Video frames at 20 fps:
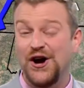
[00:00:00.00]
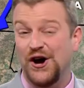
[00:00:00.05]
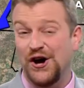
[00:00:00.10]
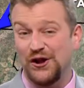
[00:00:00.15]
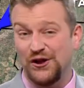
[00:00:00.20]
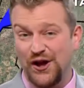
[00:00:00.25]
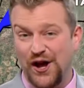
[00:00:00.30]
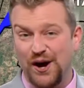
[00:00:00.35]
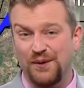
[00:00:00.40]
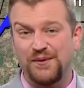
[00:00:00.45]

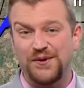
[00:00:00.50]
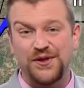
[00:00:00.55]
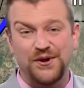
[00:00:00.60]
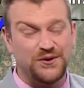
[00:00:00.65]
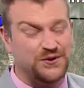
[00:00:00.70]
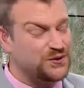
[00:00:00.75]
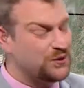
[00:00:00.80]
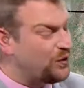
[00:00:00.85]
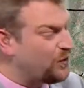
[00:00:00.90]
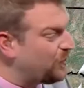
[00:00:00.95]
along with
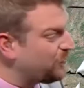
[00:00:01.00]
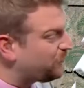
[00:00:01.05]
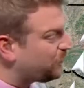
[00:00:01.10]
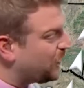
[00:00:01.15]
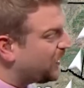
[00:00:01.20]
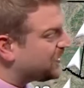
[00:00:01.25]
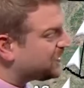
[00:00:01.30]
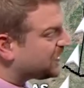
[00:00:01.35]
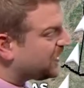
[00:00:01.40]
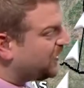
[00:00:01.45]
those cold
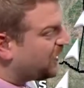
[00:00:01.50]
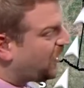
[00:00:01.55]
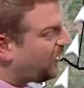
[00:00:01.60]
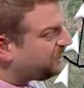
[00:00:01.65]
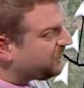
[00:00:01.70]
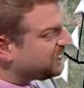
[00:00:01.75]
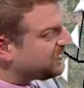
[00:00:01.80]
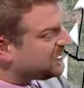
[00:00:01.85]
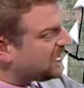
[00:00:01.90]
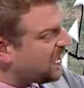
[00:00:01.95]
fronts can
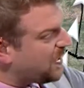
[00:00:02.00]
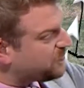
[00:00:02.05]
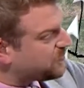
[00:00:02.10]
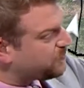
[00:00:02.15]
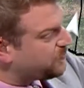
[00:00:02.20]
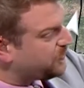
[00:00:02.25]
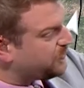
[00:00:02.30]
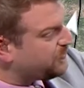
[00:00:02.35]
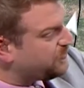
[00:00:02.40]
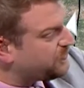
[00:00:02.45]
oftentimes
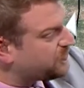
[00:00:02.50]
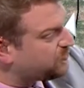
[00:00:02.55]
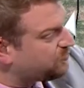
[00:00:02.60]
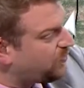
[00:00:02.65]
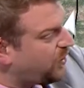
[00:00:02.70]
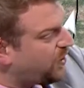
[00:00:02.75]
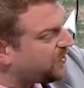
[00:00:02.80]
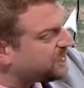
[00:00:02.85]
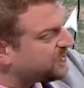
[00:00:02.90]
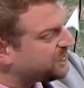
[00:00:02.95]
produce strong